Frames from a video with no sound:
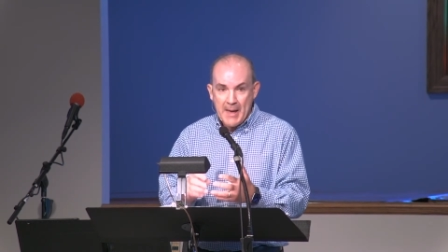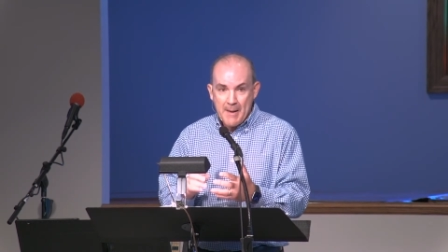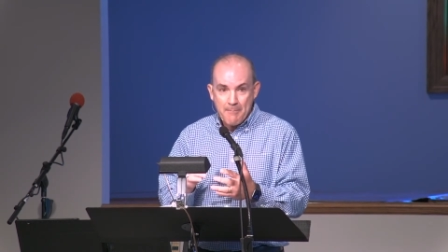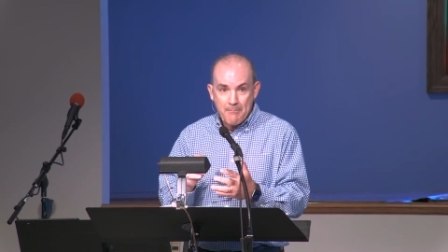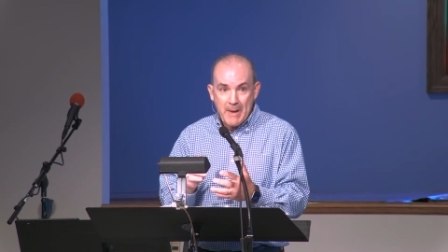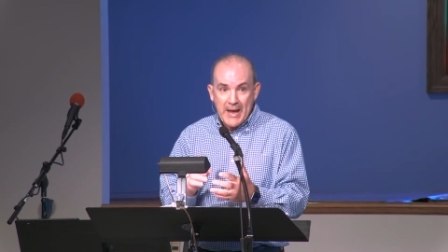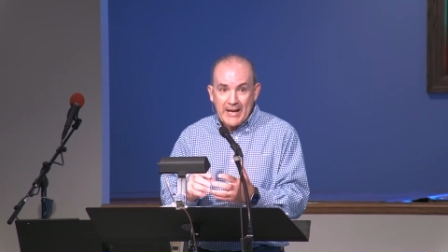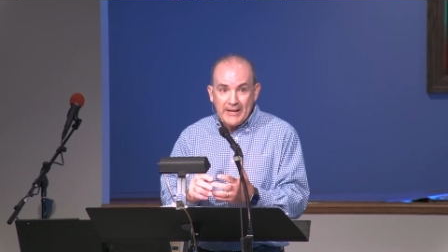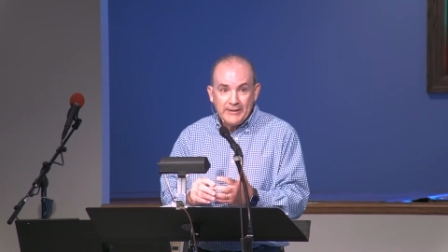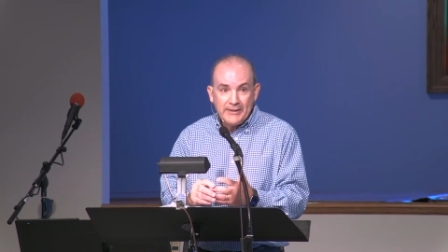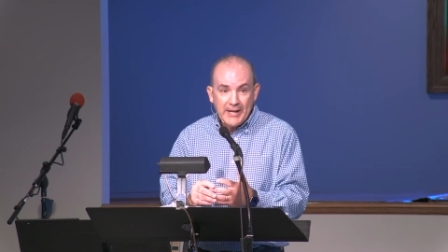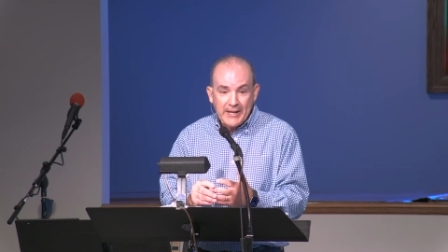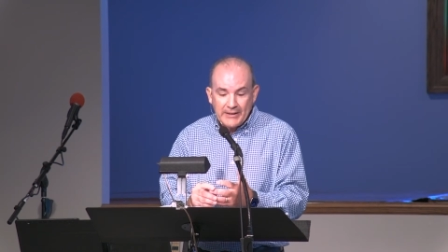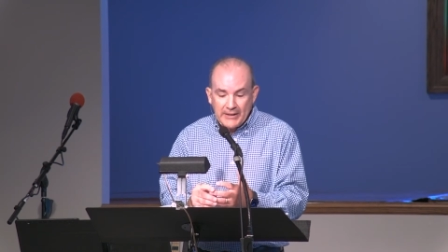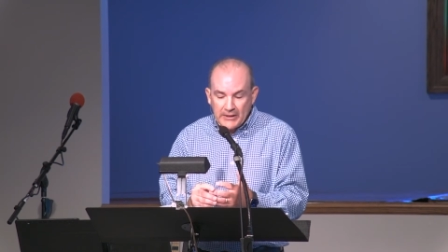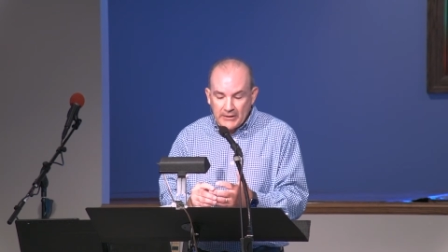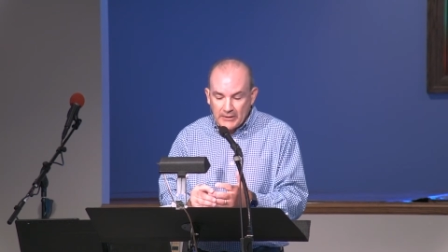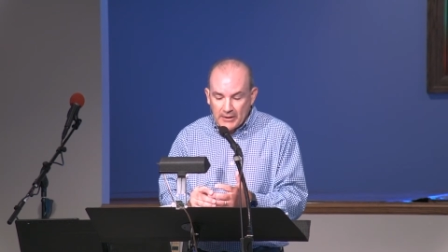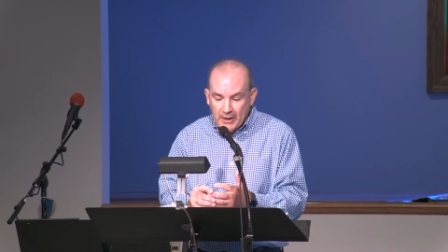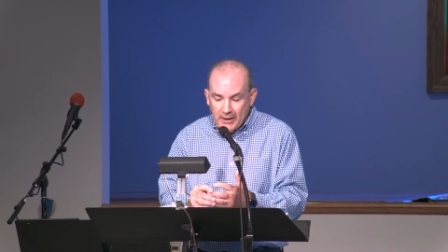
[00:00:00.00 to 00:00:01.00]

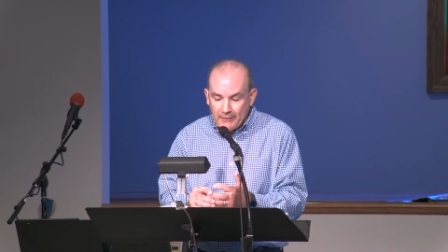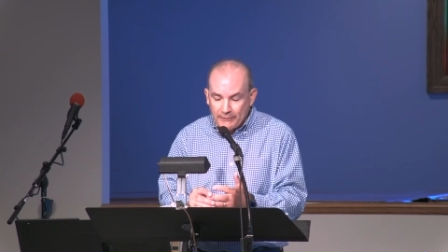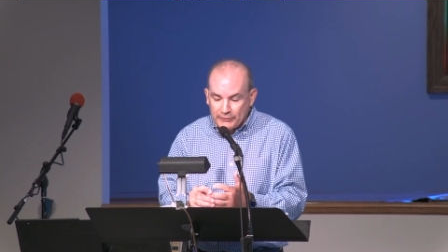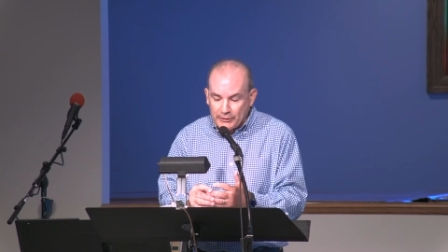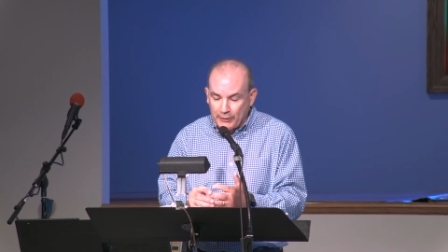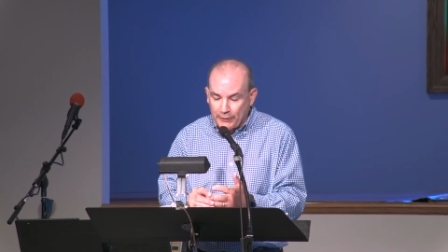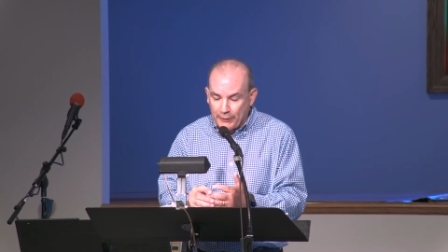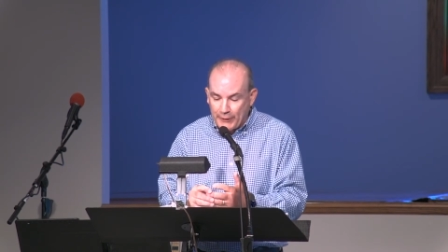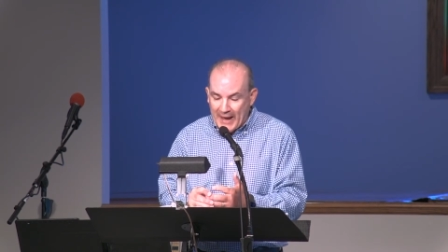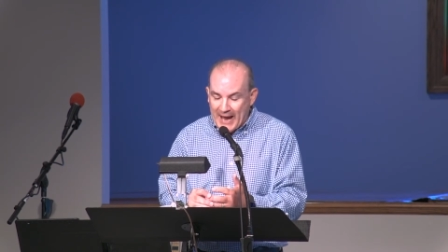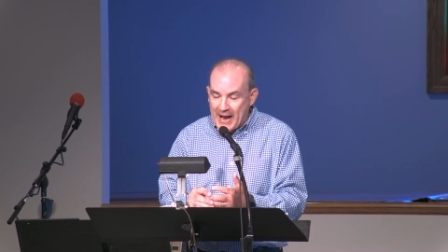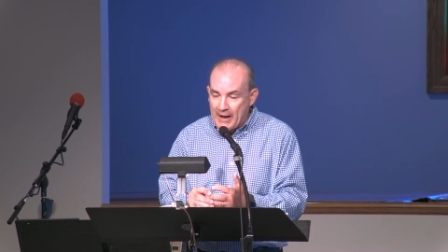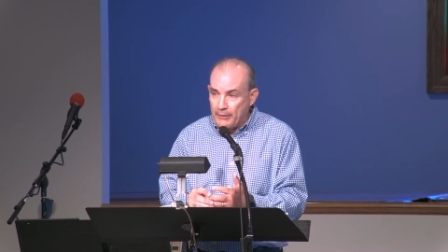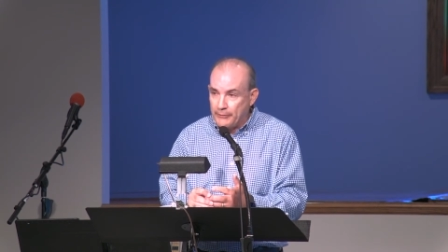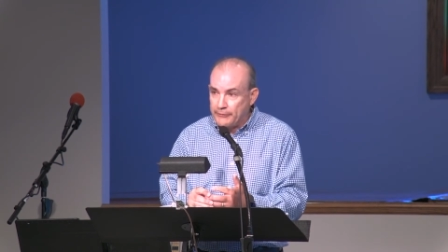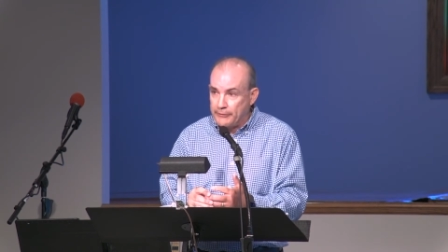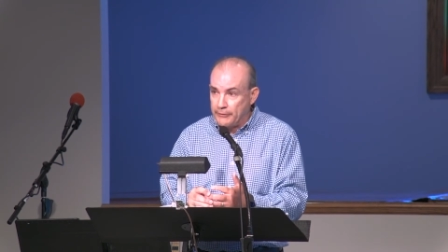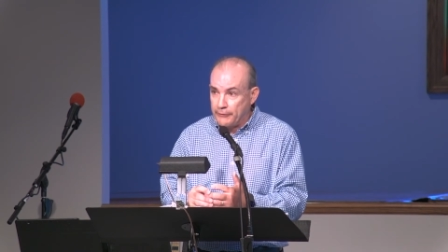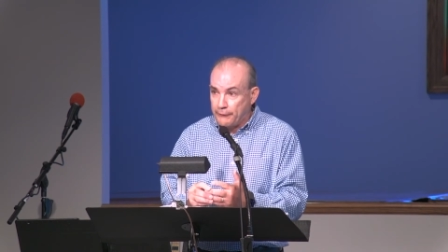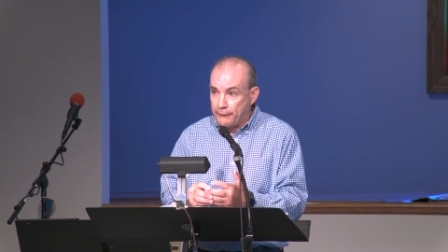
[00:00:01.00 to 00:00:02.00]
maintaining love to
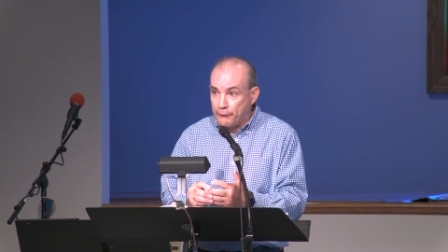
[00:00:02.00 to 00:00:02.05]
thousands,